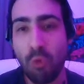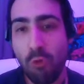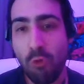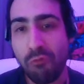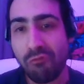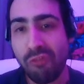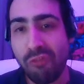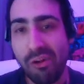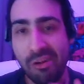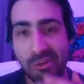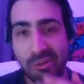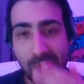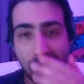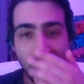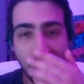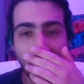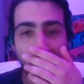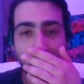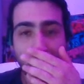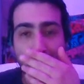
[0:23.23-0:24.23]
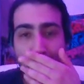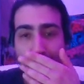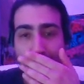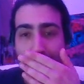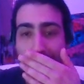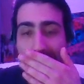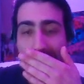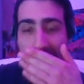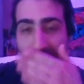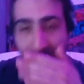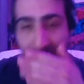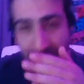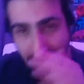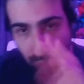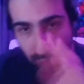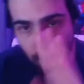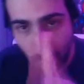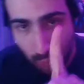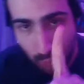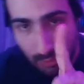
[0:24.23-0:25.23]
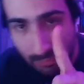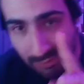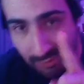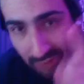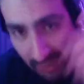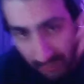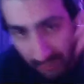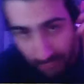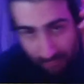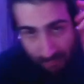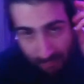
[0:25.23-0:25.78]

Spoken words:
fuck, my door is open. Hold up a second.